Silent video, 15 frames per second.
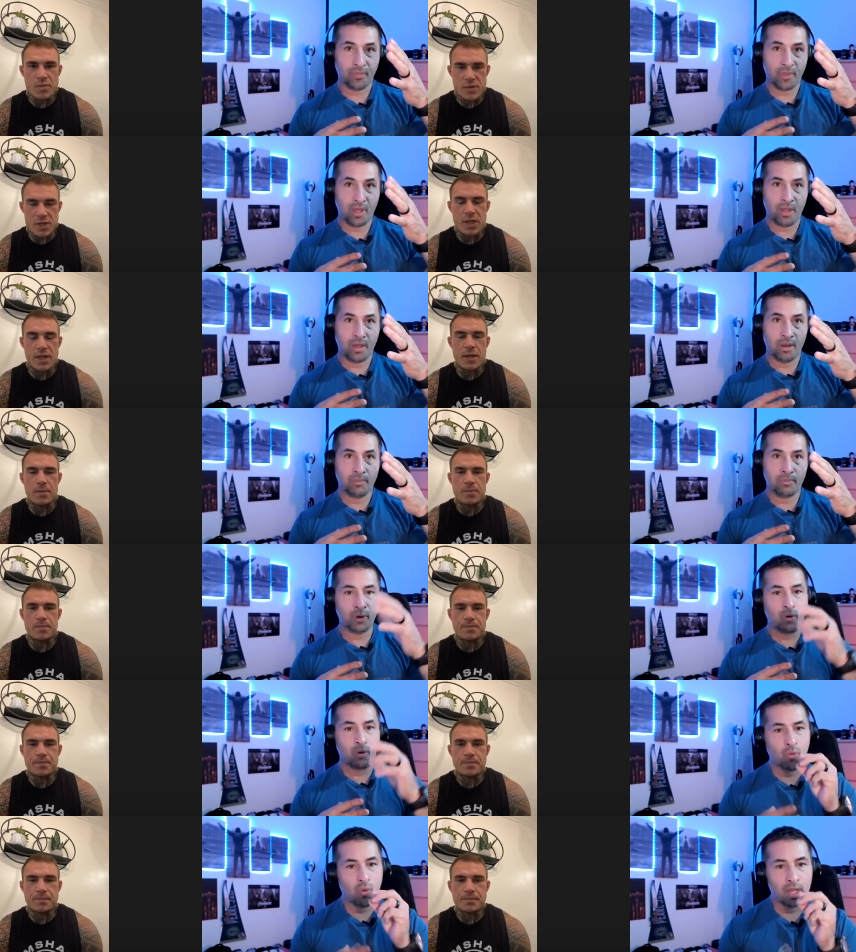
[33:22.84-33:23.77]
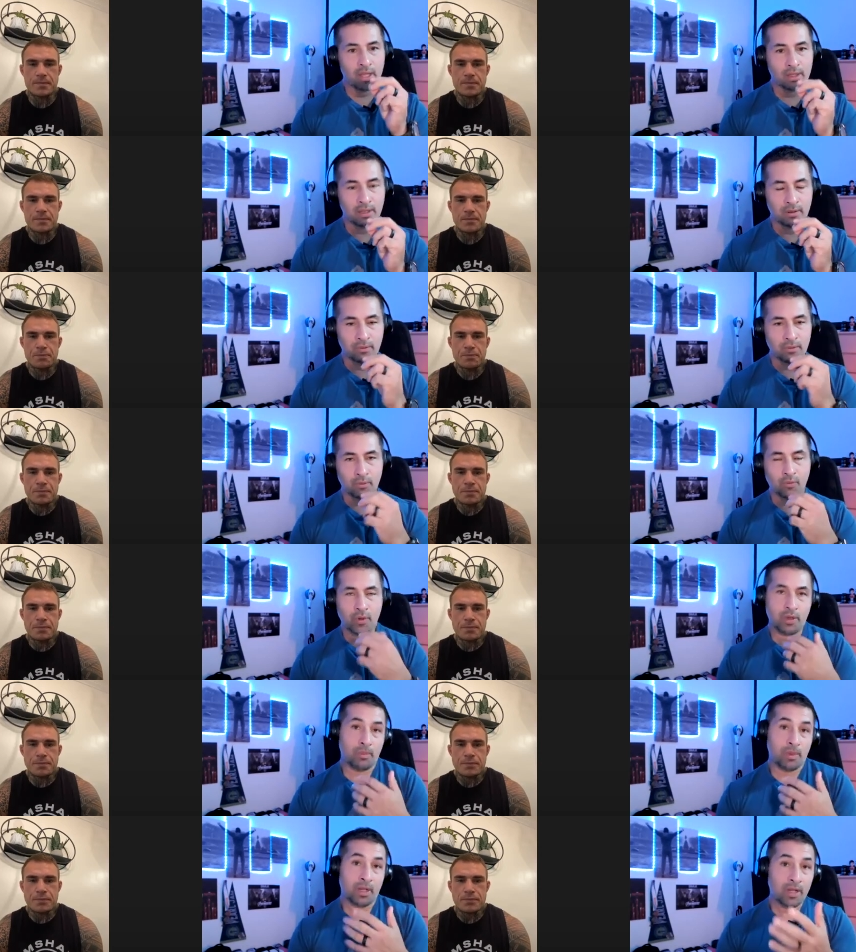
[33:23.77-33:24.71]
Speaker 1: Yeah. what we
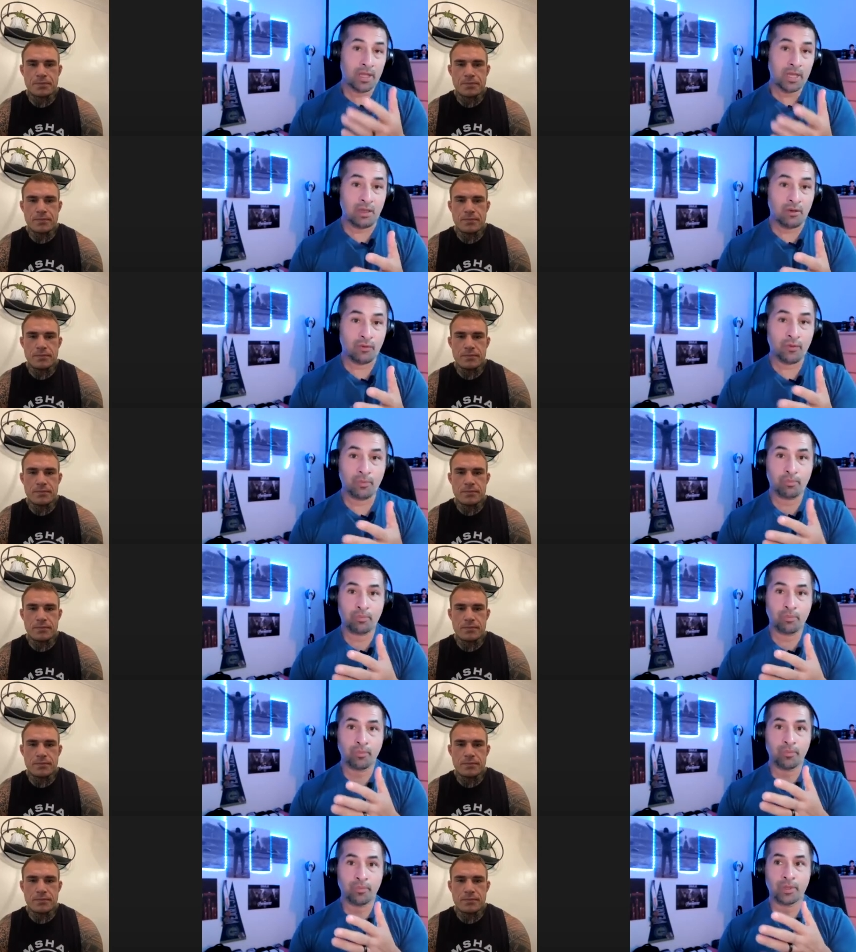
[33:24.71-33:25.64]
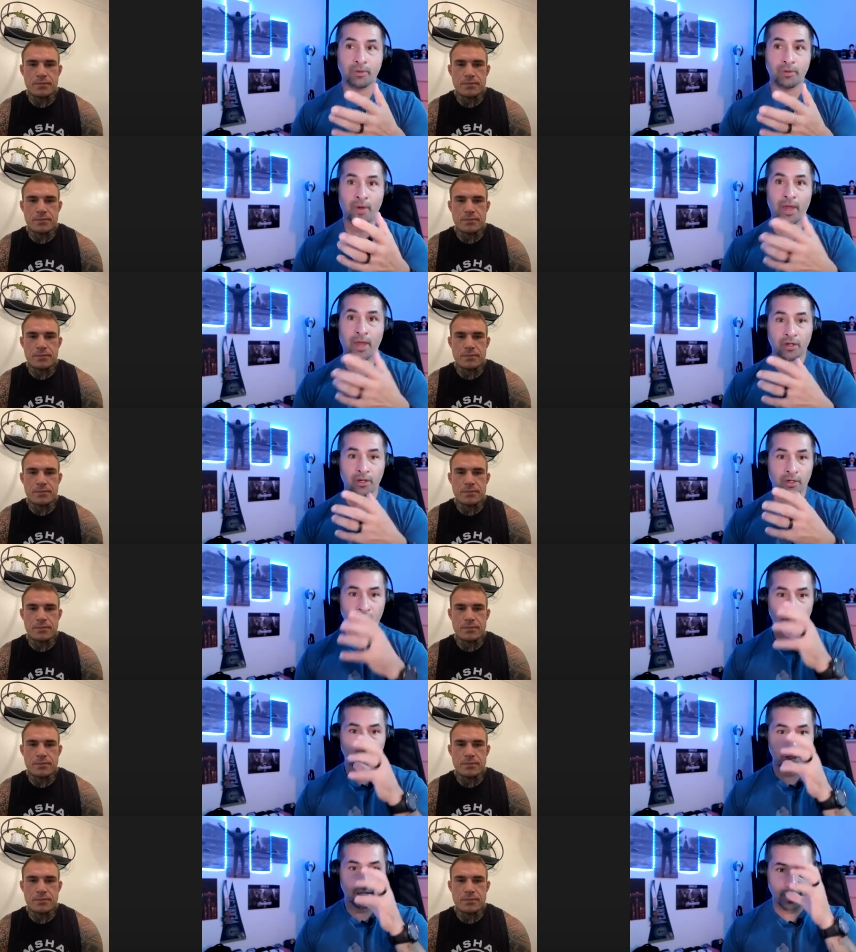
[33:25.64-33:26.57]
believe the fighter
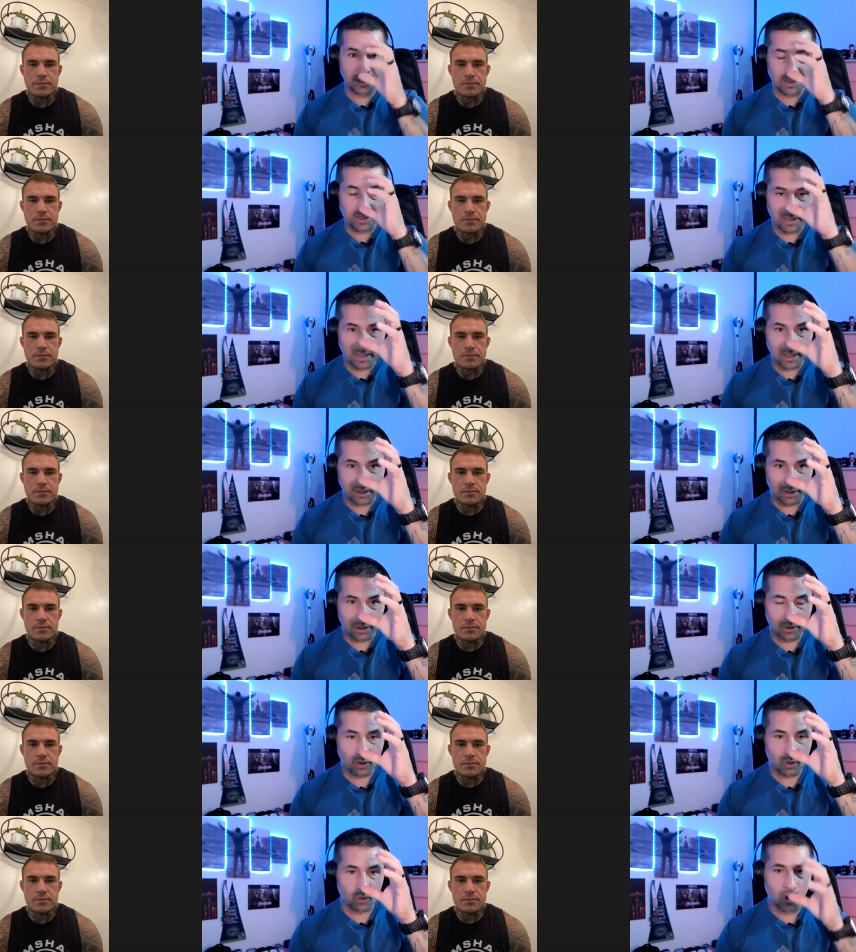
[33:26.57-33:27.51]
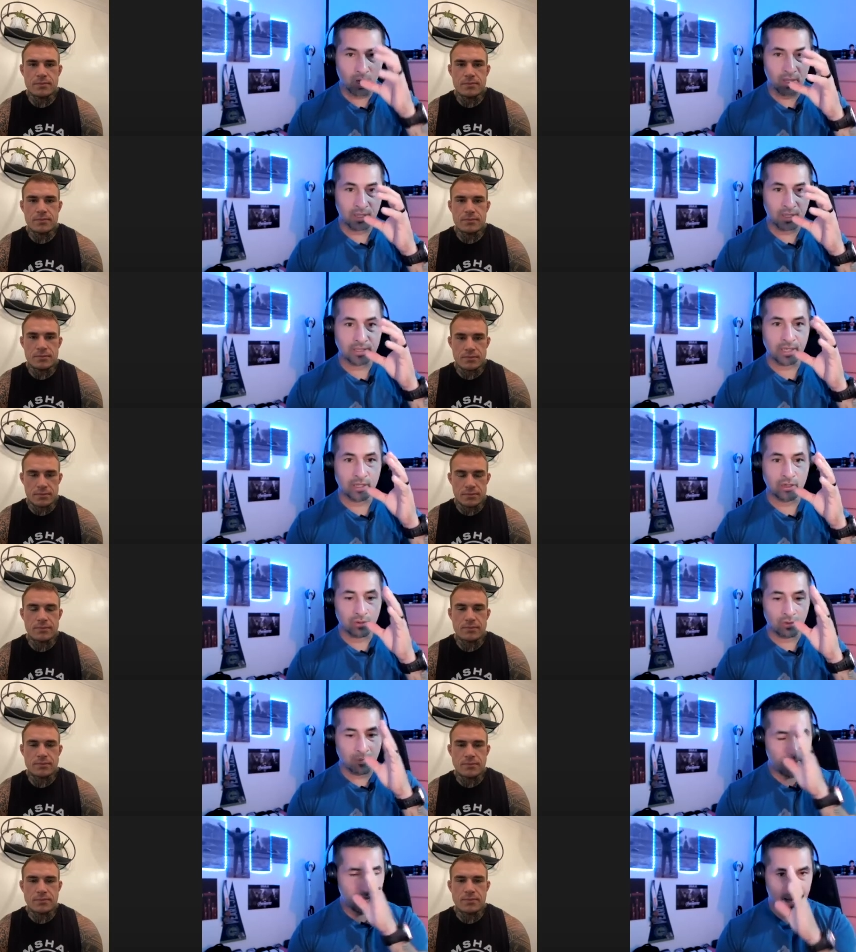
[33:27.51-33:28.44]
is there. What is in
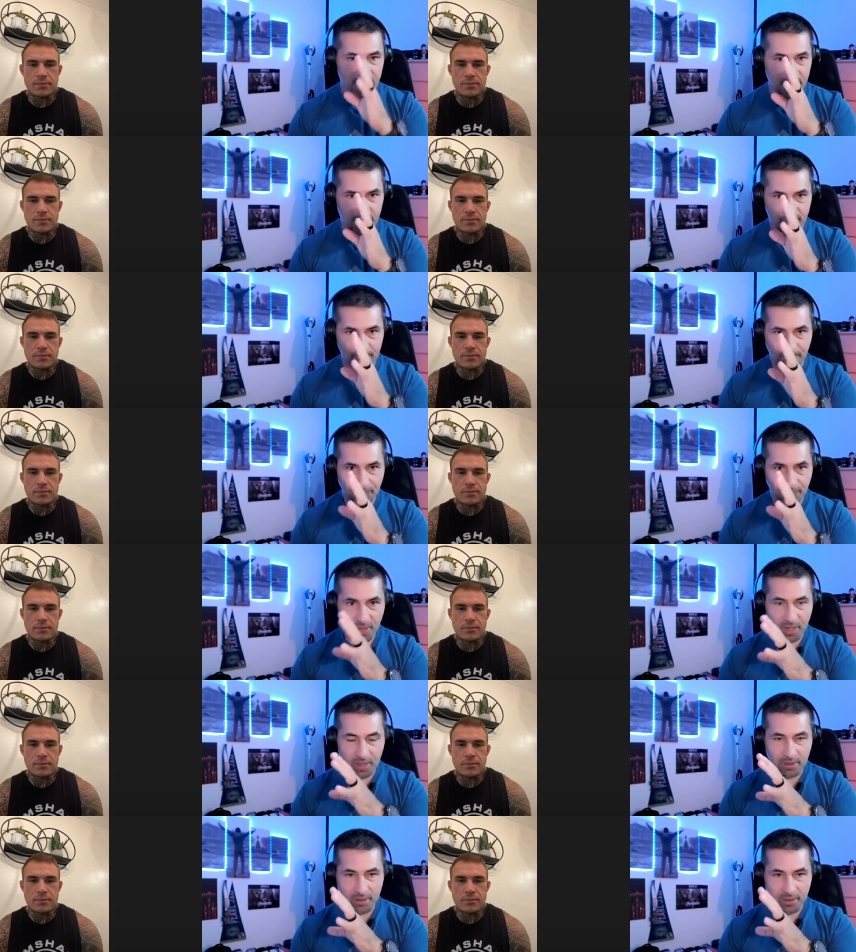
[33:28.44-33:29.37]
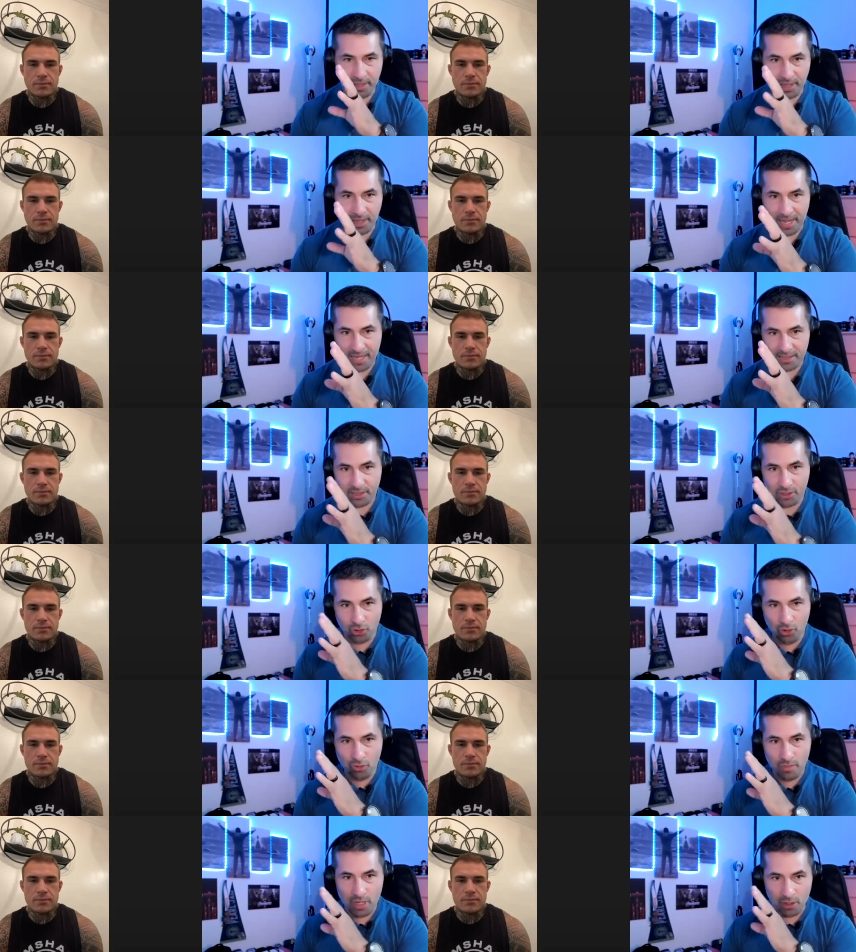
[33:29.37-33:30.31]
your mind? The last
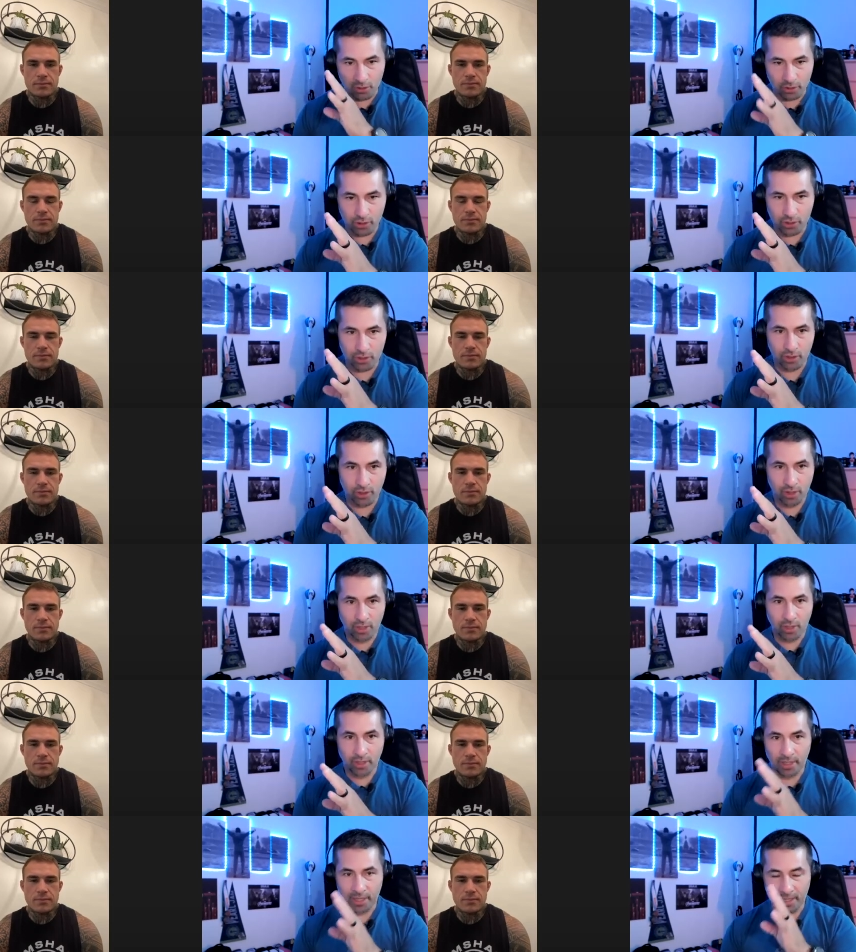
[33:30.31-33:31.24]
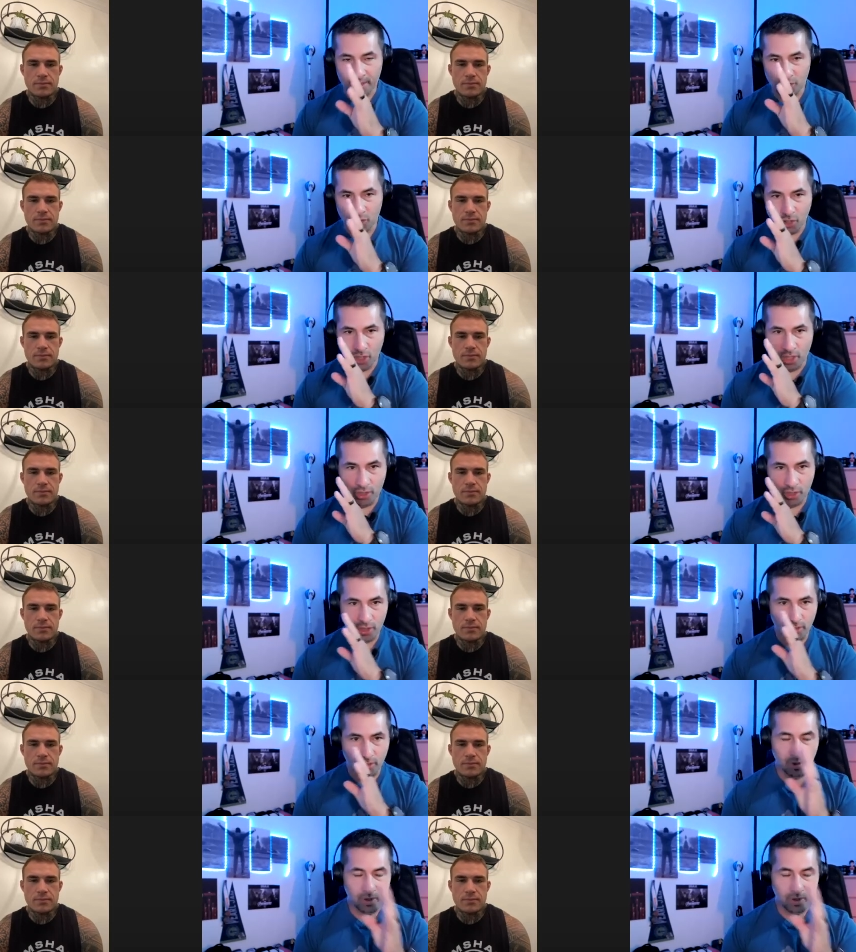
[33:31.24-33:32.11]
two minutes exchanging